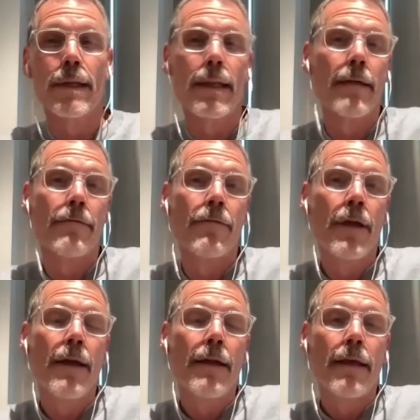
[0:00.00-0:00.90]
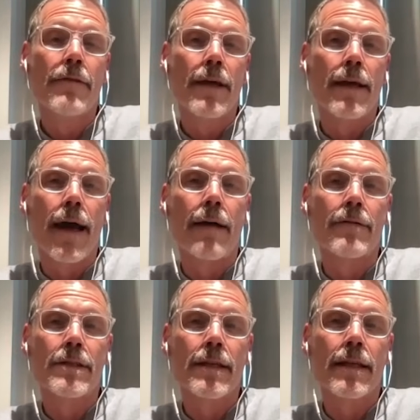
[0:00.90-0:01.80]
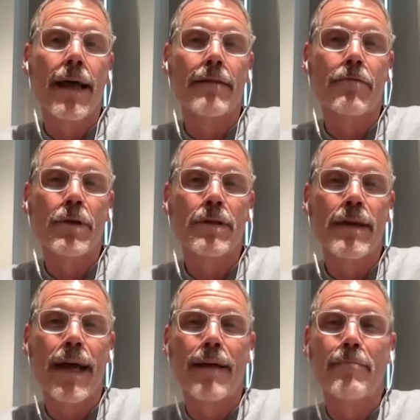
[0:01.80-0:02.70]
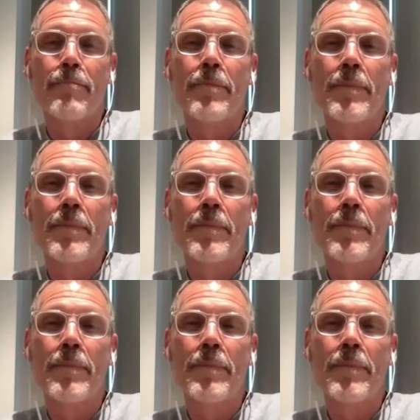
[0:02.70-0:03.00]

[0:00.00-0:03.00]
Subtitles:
And they've done obviously a lot of real time